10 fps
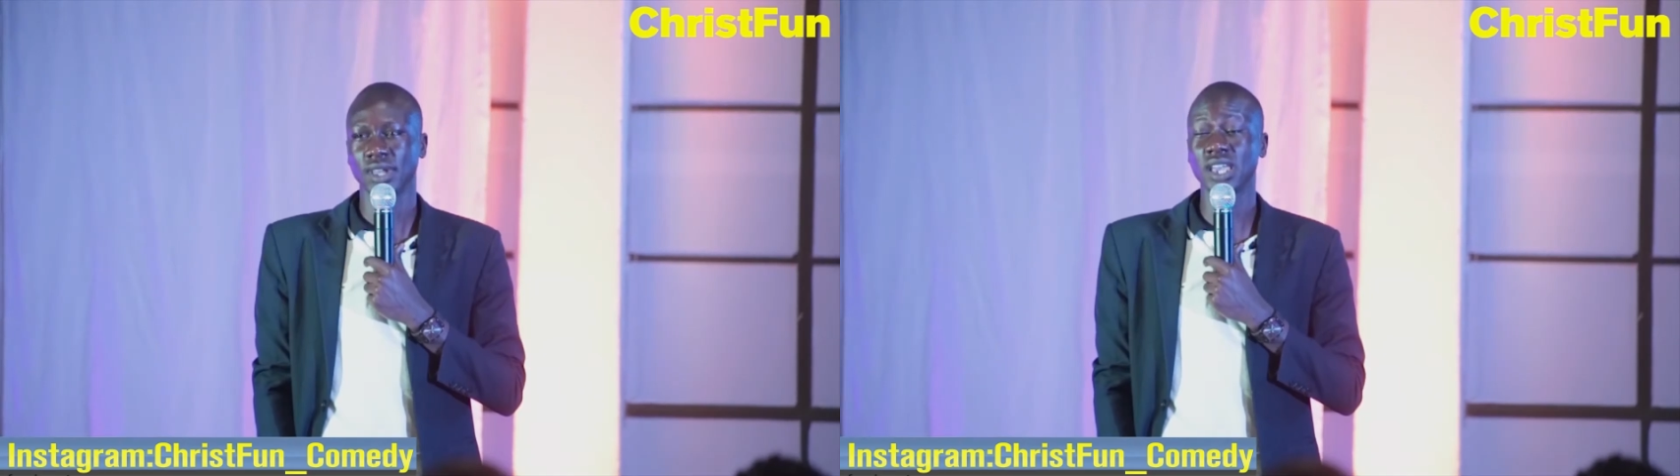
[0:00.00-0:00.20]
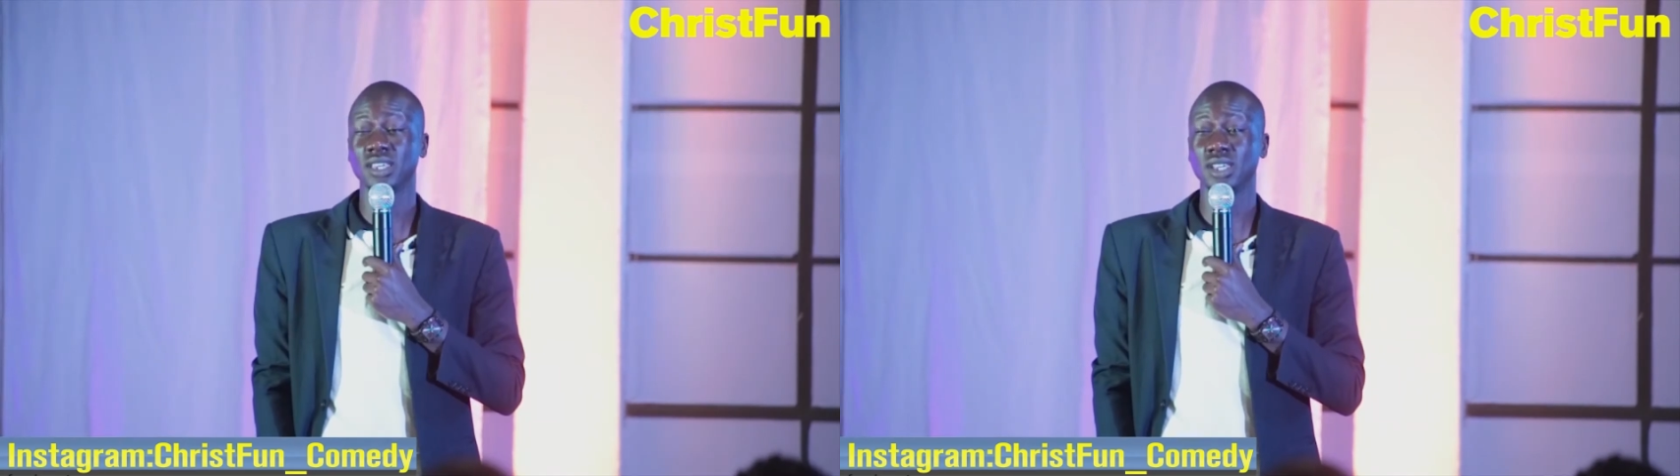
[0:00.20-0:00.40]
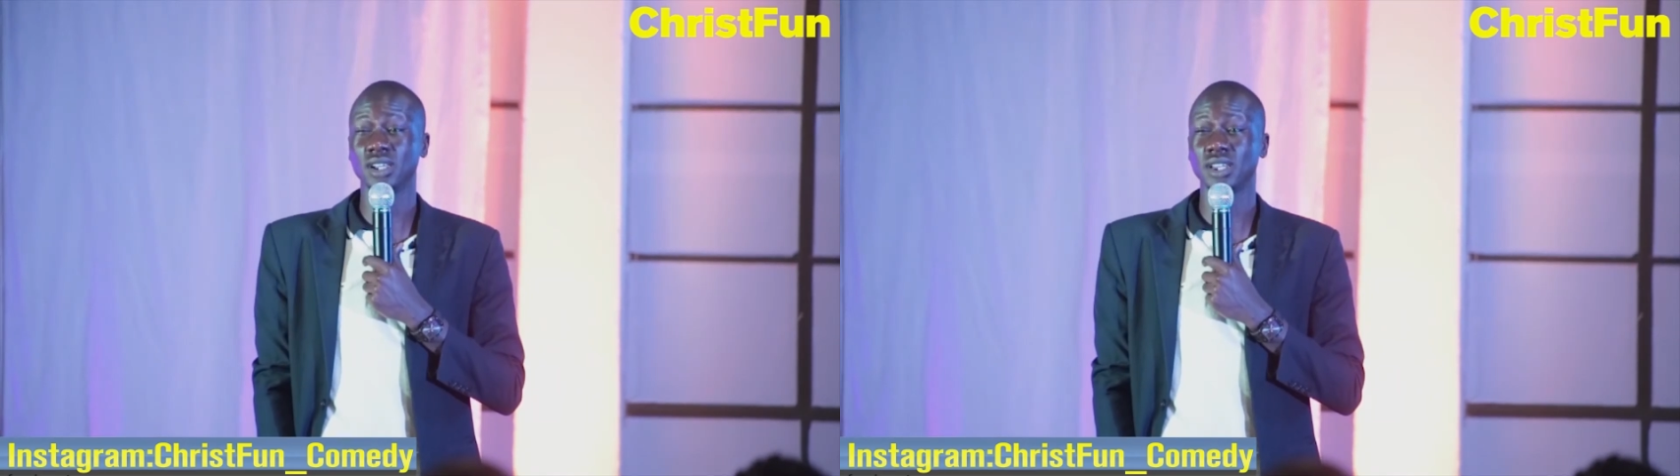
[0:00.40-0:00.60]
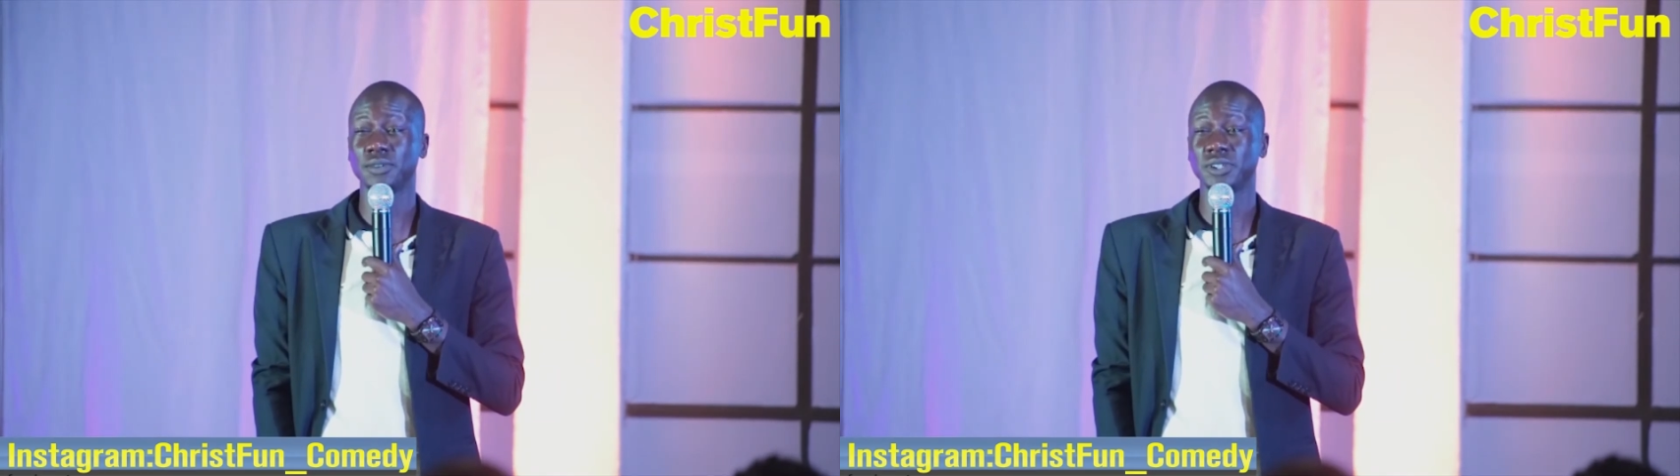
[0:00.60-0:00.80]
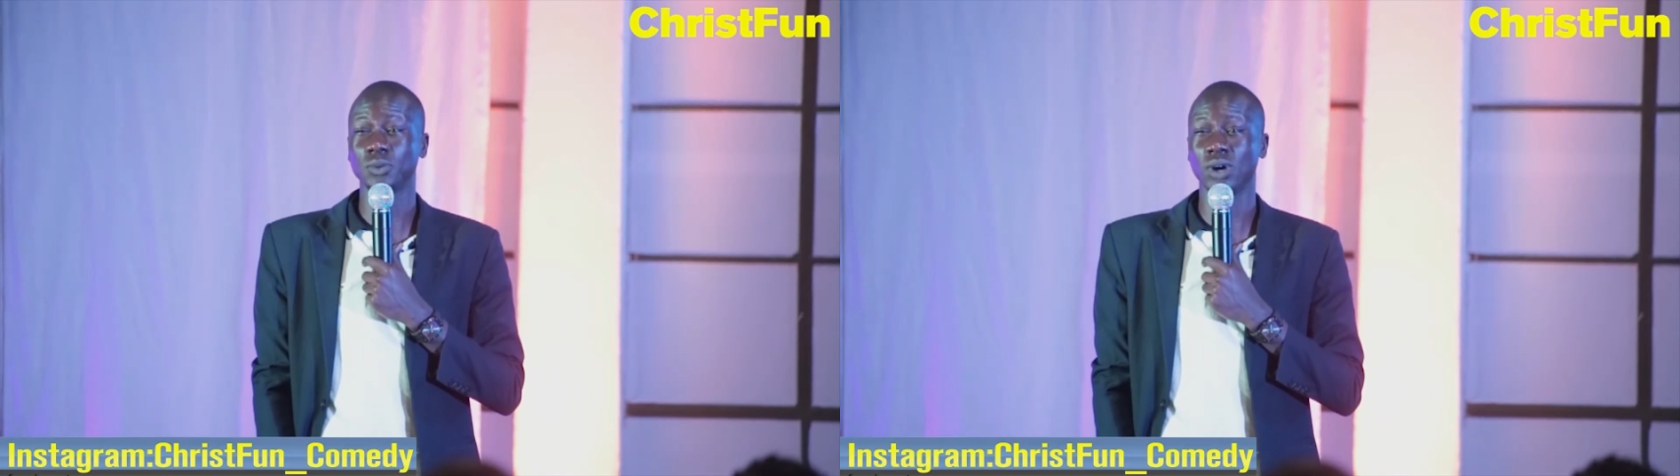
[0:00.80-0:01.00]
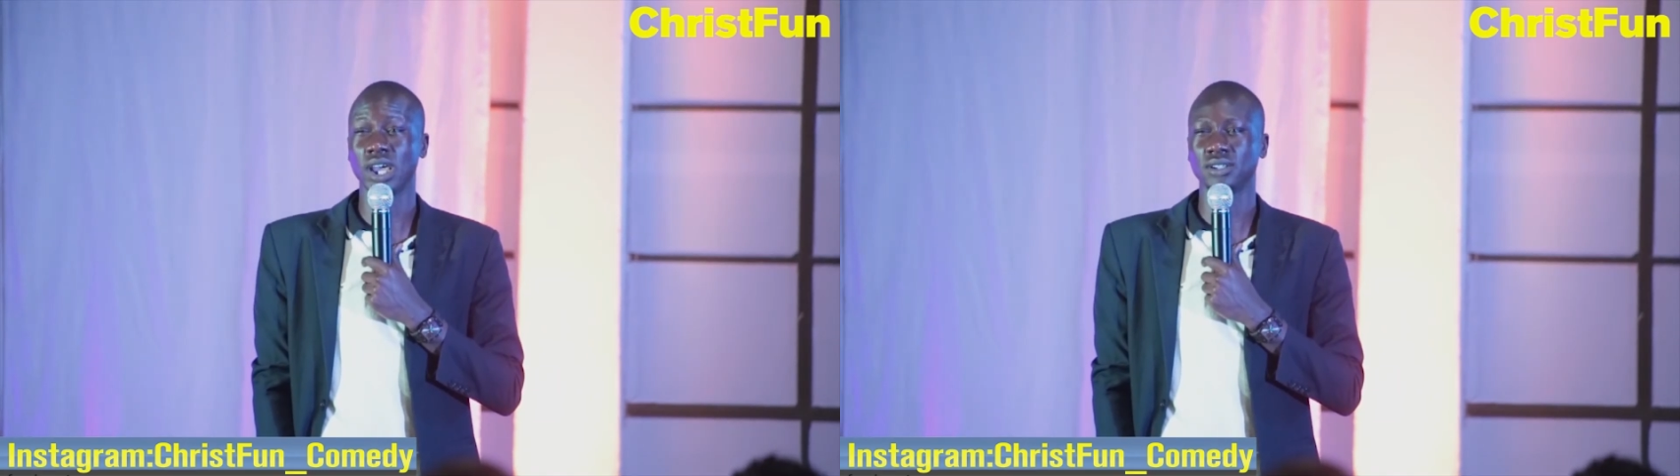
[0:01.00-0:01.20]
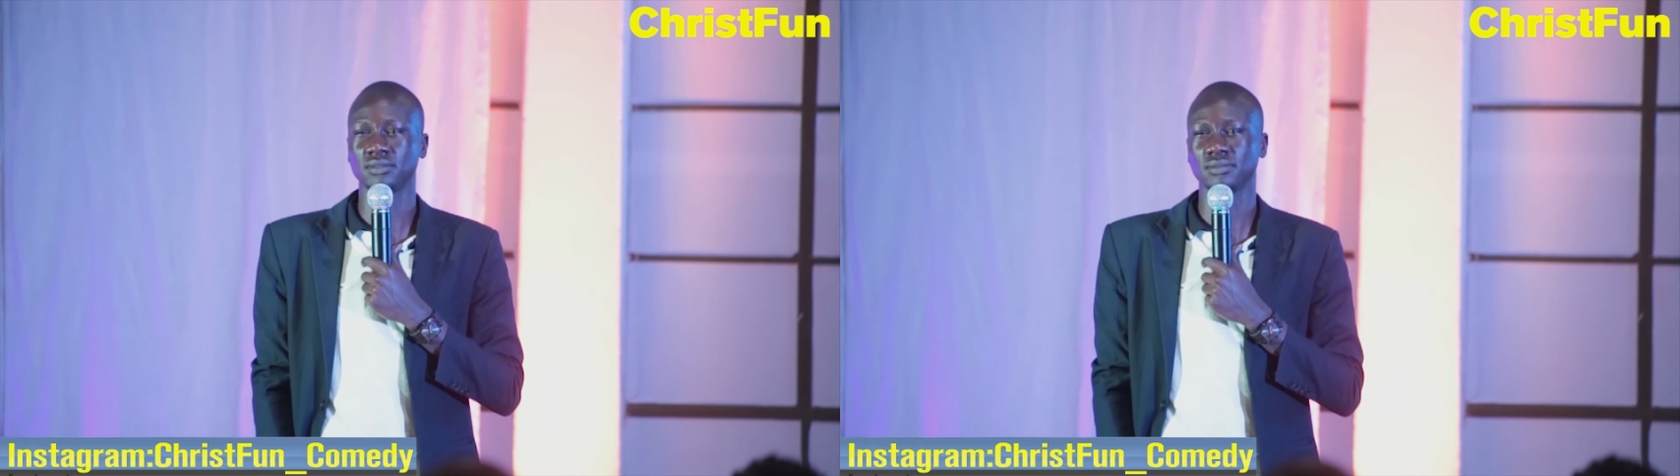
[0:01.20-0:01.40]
I killed everyone.